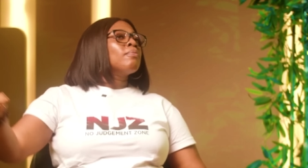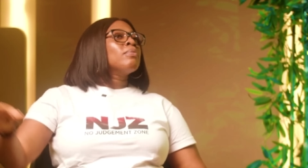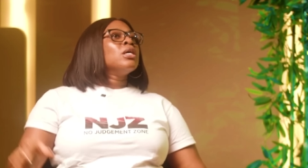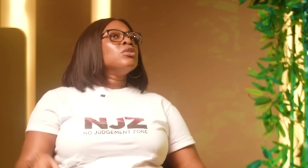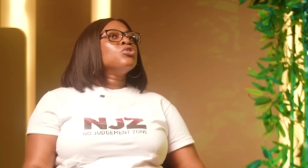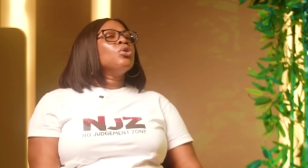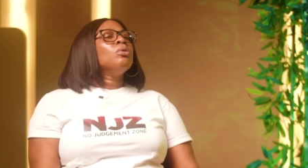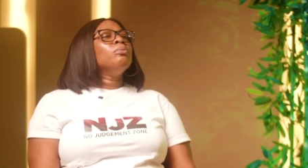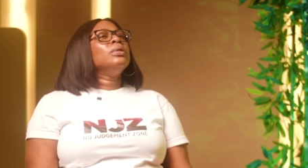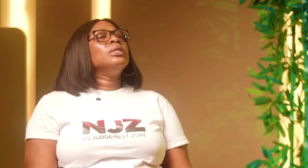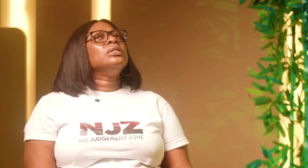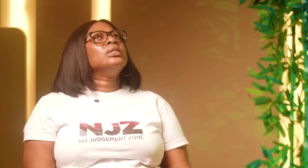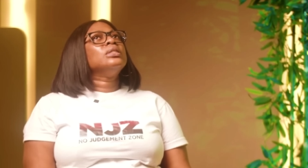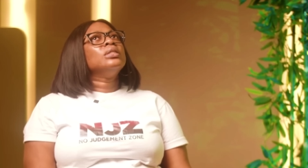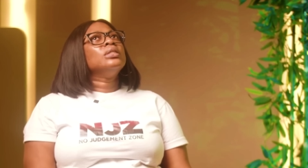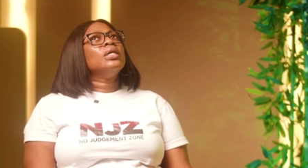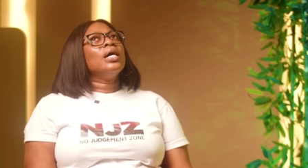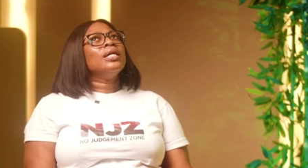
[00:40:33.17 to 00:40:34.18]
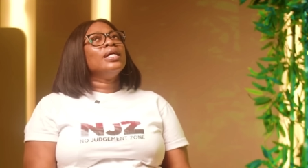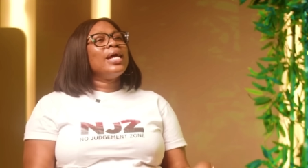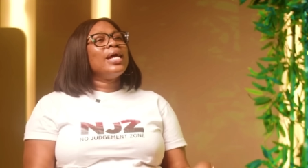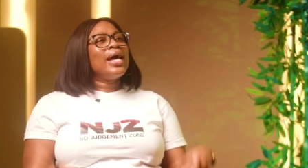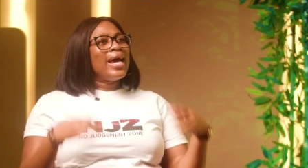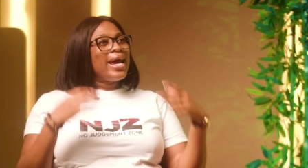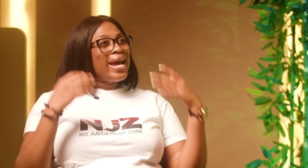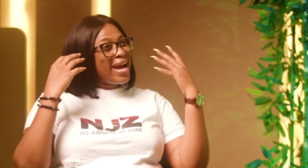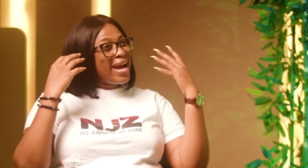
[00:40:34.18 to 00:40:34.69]
torment. Then I
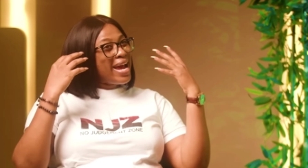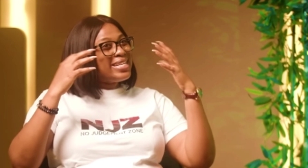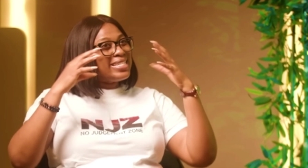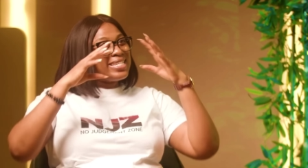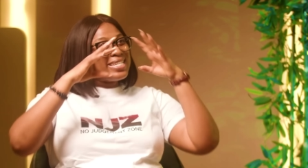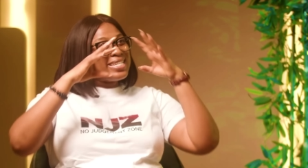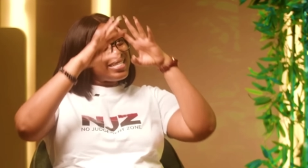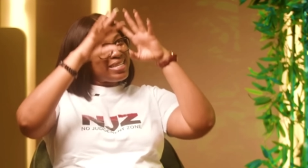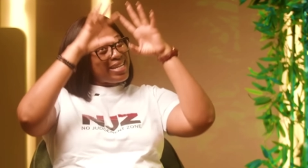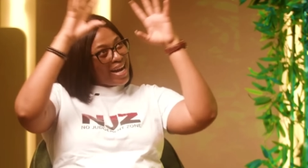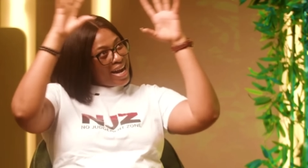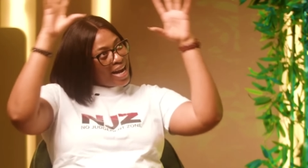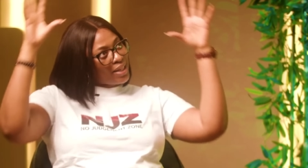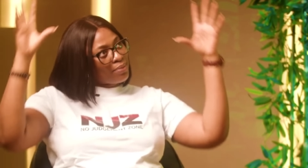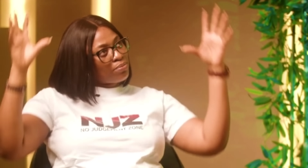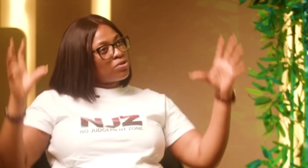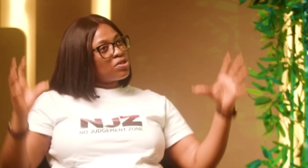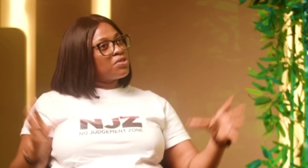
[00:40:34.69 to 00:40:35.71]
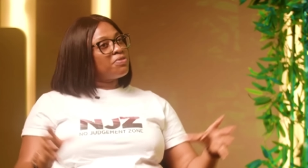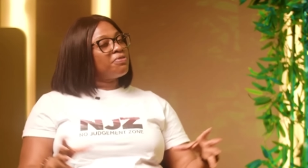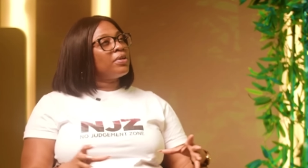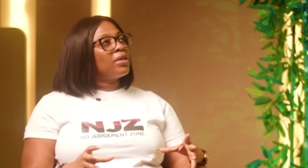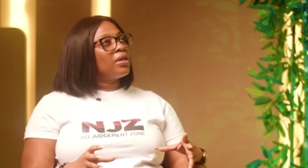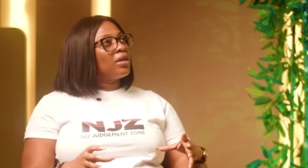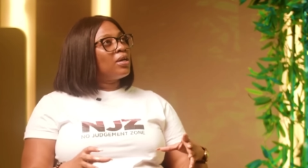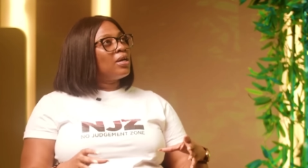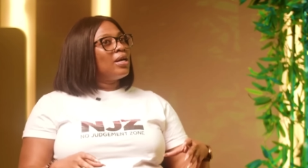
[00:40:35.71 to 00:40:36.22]
heard in the
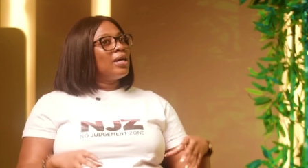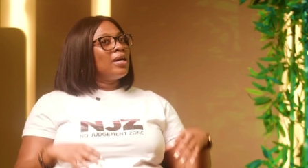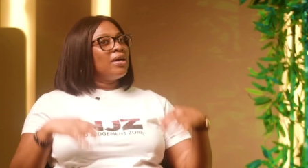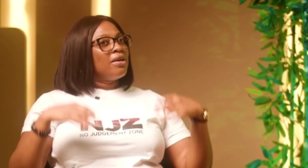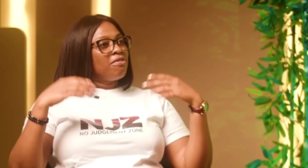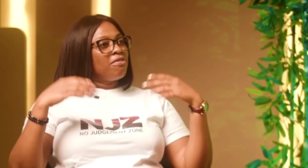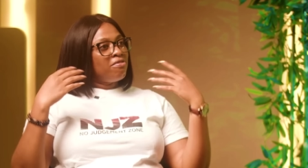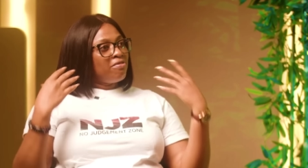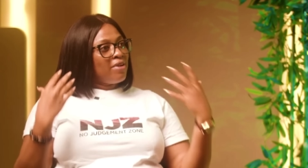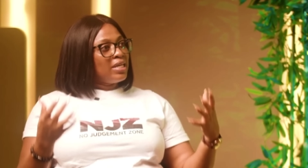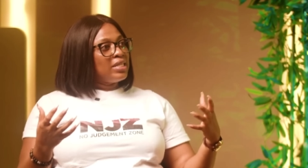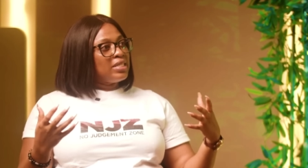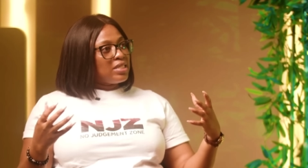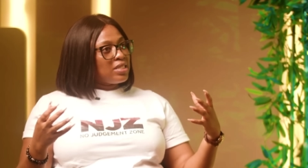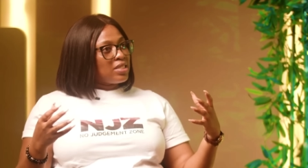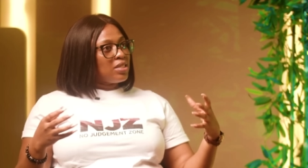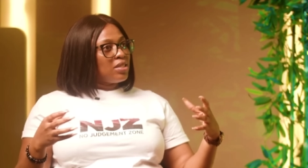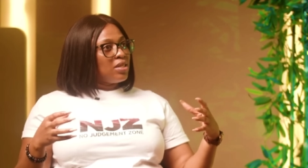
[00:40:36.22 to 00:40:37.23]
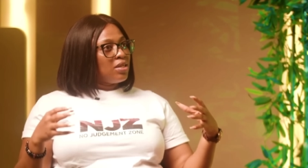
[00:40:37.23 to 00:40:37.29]
atmosphere, vanity.